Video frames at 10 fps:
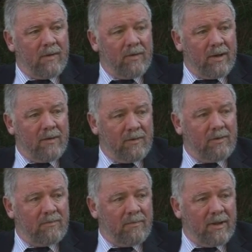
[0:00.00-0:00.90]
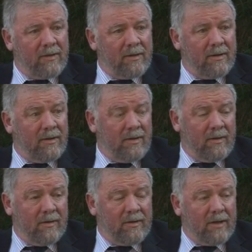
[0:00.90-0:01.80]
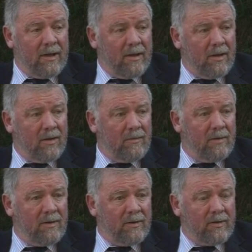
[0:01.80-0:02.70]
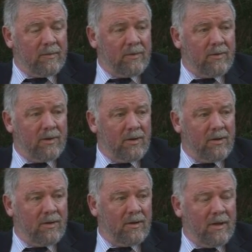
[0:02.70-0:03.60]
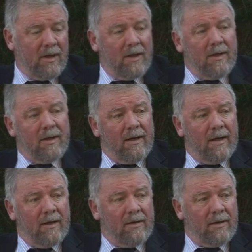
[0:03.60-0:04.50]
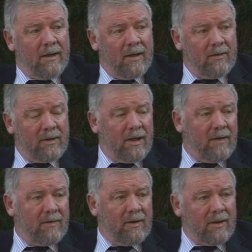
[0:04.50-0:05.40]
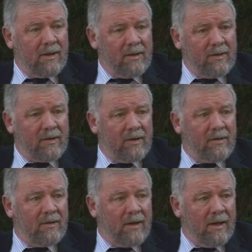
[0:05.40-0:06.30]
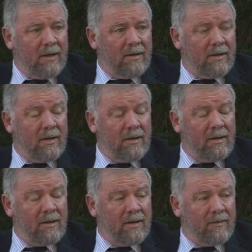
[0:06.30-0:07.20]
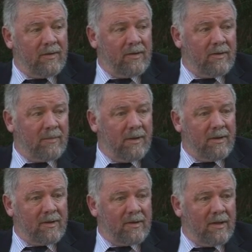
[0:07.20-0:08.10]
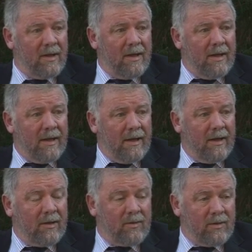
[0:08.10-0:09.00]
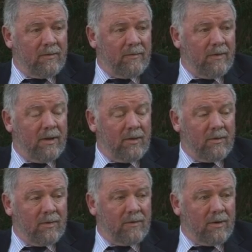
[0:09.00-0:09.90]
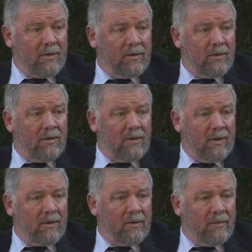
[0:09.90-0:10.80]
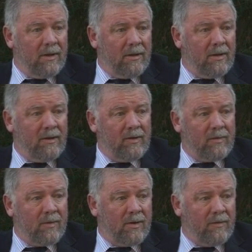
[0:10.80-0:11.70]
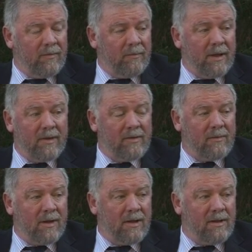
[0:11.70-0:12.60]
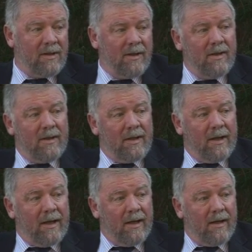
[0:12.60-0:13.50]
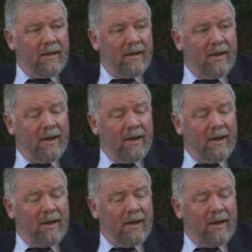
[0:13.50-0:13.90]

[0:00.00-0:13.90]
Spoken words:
was able to basically stay at home, support her and look after the kids, and he did that for 6 months. He could have gone longer, but his wife passed away. But